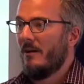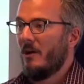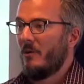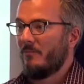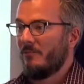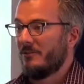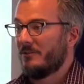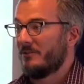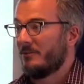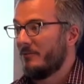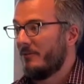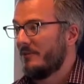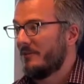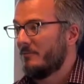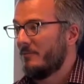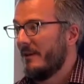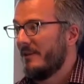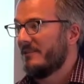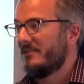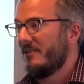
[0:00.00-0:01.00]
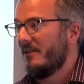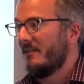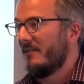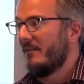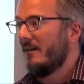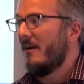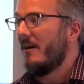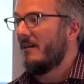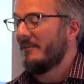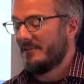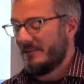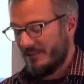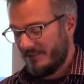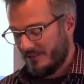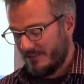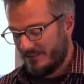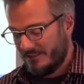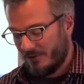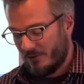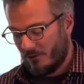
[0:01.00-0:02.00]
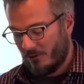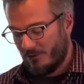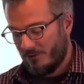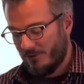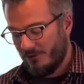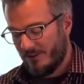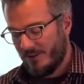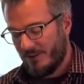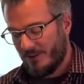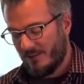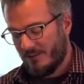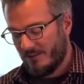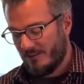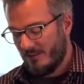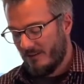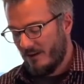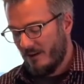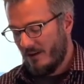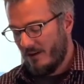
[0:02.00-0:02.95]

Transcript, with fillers: um, for students based on the content that's included in it?